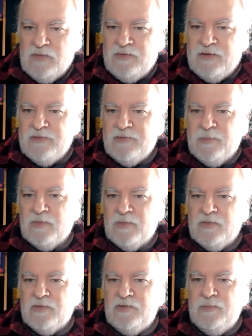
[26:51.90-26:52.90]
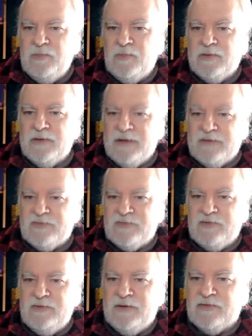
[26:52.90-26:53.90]
Do you tend to do more
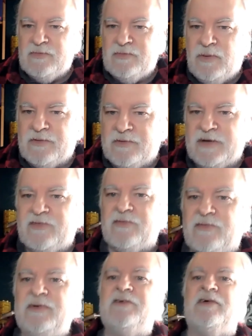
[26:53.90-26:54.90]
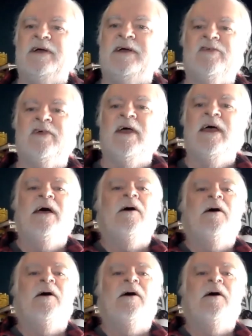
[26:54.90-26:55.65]
S2, S1, or S3 trades?